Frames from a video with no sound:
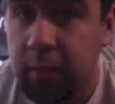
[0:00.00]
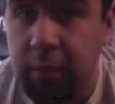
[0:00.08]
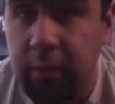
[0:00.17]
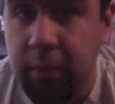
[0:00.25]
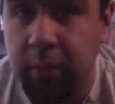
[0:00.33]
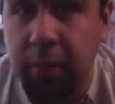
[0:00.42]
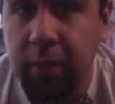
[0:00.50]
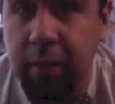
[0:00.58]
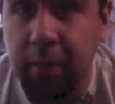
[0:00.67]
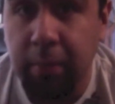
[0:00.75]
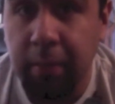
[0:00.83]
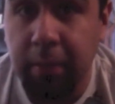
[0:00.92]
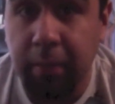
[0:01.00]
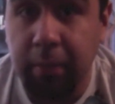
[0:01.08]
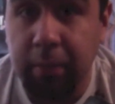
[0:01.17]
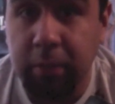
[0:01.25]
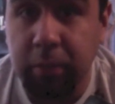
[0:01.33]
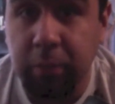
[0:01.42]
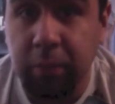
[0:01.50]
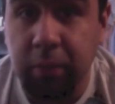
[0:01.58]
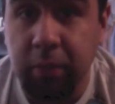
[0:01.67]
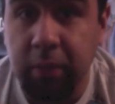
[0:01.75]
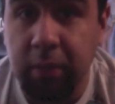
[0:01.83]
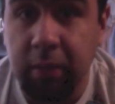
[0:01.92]
you know you get a, a, super
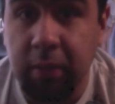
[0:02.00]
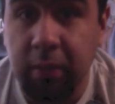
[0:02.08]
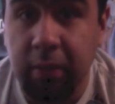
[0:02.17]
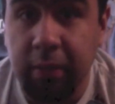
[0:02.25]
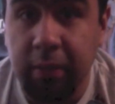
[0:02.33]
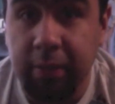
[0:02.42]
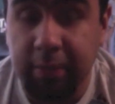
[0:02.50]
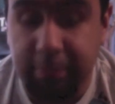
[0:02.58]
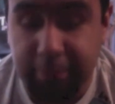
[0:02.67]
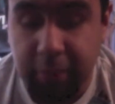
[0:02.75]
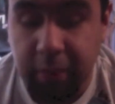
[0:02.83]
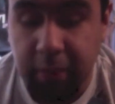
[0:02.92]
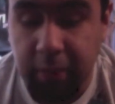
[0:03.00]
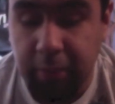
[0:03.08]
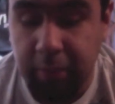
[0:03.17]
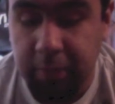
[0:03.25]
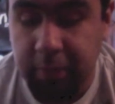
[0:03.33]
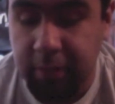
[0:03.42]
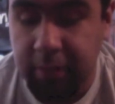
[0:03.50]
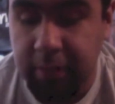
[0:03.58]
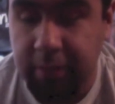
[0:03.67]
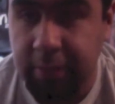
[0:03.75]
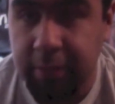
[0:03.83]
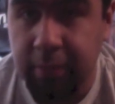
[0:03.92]
good deal on a card but uh,
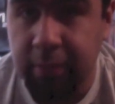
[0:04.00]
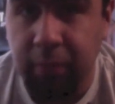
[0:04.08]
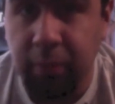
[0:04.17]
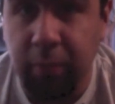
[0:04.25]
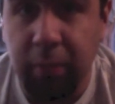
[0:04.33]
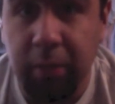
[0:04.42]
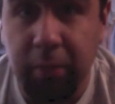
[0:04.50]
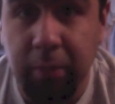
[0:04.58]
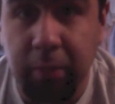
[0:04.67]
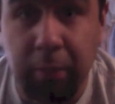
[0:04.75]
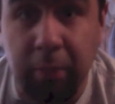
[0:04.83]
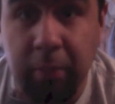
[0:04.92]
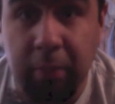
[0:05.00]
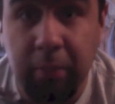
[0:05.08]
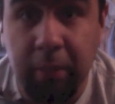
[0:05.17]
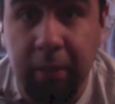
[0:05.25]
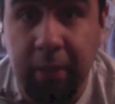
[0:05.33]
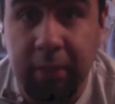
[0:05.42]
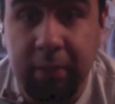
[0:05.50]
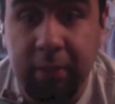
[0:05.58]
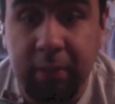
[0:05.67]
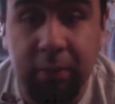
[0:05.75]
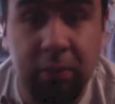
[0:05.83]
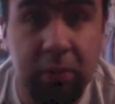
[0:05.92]
you know you meet up in a public place
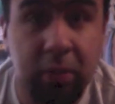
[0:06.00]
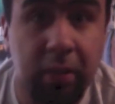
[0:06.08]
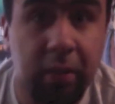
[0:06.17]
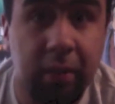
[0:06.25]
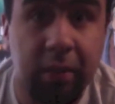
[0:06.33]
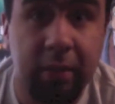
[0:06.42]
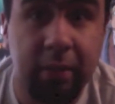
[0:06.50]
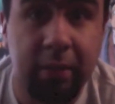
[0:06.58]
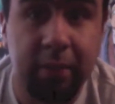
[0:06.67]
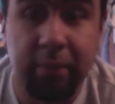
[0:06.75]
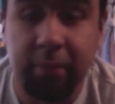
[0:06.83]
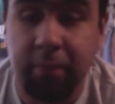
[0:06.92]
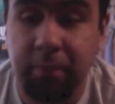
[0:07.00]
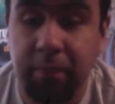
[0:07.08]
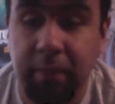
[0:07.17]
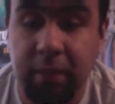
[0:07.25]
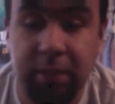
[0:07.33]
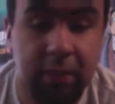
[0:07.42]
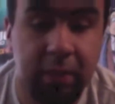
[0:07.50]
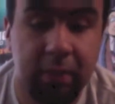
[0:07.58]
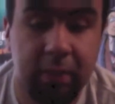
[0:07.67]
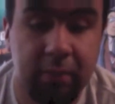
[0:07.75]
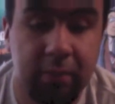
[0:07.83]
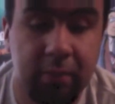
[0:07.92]
gives you the card and shit
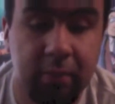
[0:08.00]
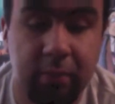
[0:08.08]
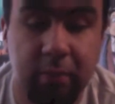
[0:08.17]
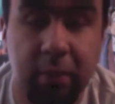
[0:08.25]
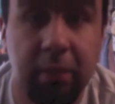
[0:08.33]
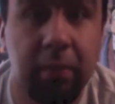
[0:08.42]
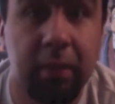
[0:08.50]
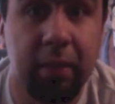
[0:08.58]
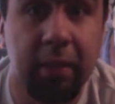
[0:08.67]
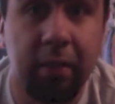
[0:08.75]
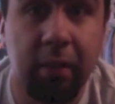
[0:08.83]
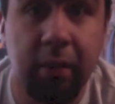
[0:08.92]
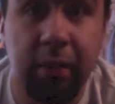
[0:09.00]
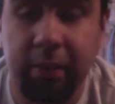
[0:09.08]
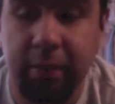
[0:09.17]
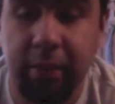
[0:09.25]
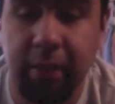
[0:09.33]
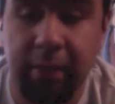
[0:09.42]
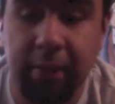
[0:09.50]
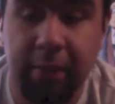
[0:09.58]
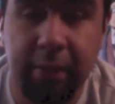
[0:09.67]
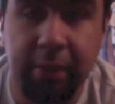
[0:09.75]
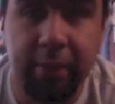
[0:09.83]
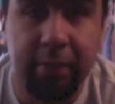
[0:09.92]
maybe a dead card and, uh, and,